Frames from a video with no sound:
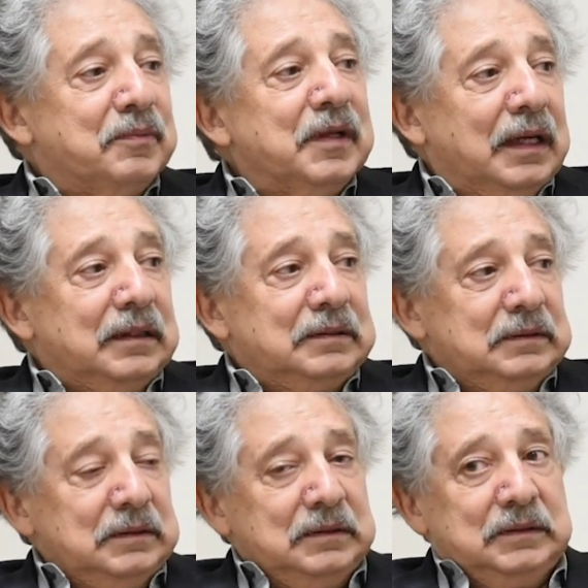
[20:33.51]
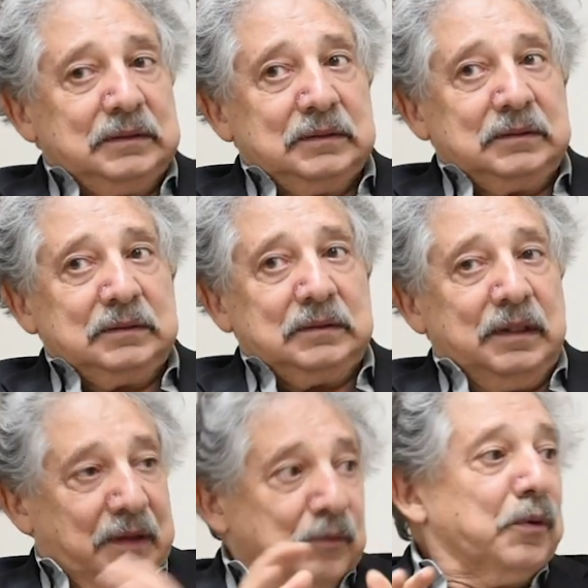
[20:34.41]
thing.
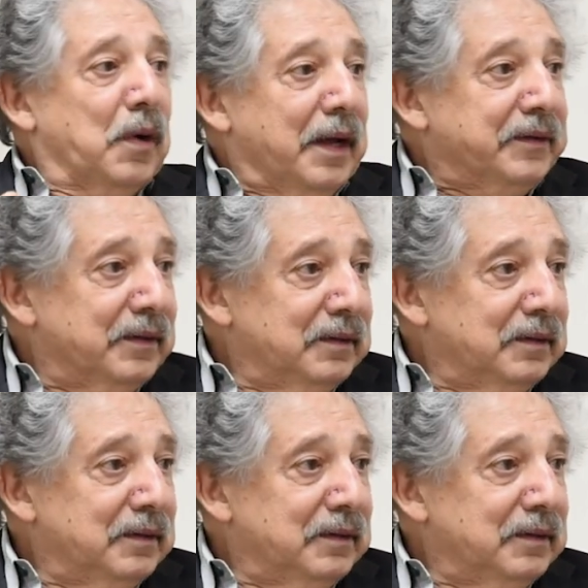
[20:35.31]
And they were right,